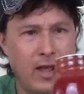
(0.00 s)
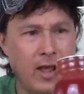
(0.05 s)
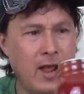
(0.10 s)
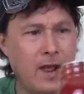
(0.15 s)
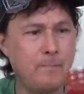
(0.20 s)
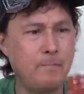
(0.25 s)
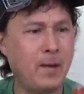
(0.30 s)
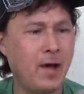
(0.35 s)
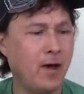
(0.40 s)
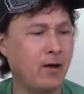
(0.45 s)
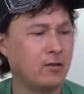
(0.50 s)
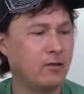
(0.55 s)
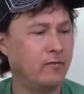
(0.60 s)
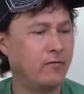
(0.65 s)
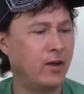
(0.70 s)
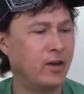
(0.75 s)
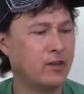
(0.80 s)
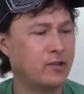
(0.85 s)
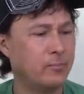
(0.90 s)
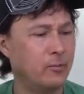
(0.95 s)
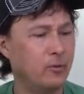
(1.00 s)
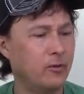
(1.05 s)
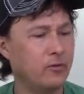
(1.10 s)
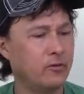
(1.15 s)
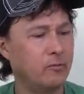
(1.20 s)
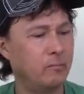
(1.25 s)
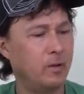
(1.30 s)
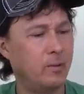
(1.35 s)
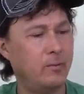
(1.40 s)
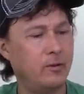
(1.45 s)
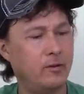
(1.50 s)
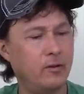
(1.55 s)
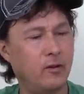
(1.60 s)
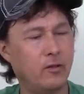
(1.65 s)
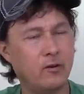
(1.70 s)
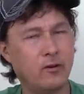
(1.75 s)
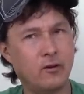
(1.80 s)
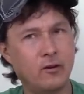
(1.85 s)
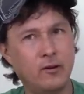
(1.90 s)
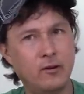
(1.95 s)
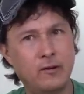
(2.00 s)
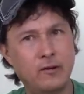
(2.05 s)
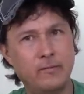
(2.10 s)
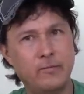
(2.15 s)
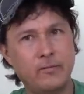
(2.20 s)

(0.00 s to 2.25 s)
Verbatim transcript: eight pounds of vegetables, and maybe another,